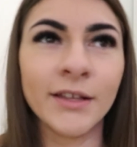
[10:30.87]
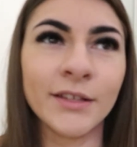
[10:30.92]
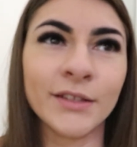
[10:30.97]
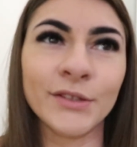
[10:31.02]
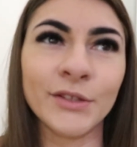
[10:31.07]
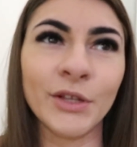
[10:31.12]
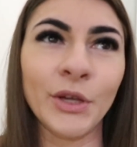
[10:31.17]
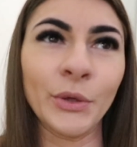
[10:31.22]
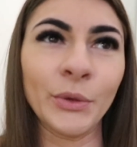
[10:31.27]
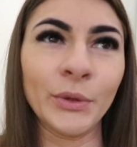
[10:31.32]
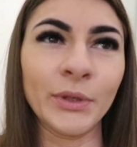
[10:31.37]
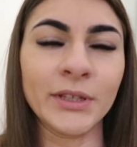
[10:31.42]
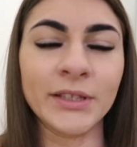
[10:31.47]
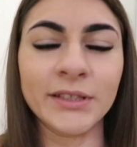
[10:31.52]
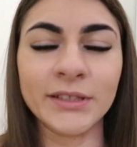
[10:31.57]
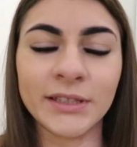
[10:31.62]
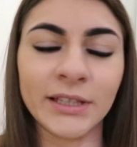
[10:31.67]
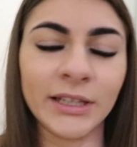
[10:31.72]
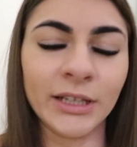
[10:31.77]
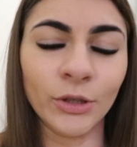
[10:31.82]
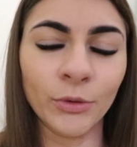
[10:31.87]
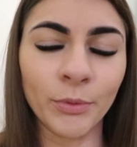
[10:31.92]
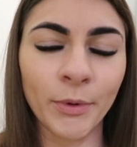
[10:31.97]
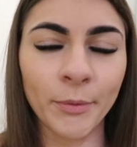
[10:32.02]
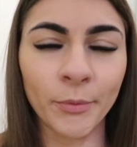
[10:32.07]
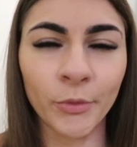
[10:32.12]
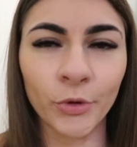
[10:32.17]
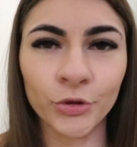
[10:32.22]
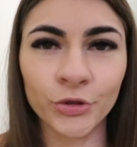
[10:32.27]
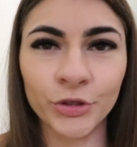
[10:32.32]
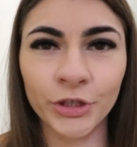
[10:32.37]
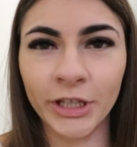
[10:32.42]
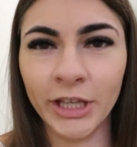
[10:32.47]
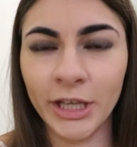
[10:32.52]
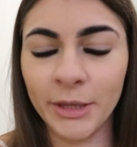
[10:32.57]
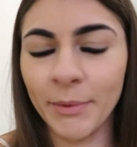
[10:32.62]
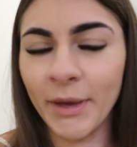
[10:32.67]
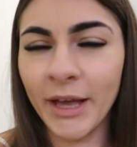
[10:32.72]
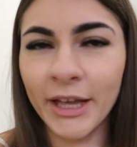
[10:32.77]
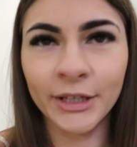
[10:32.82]
so it's a little bit more
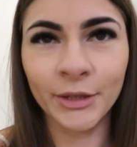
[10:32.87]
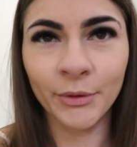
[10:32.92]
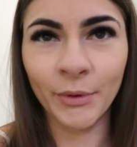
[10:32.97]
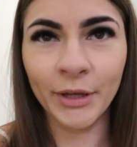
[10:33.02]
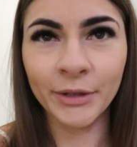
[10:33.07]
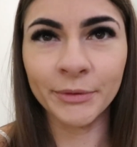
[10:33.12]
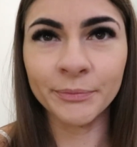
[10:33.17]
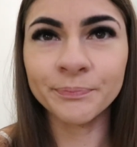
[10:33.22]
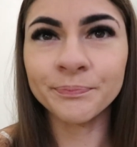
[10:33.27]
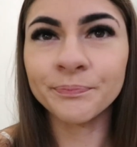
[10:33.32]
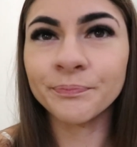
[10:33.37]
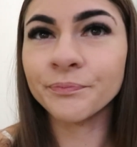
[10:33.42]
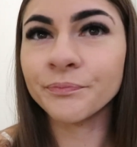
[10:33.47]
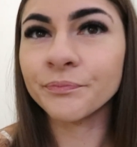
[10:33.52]
tricky but anyway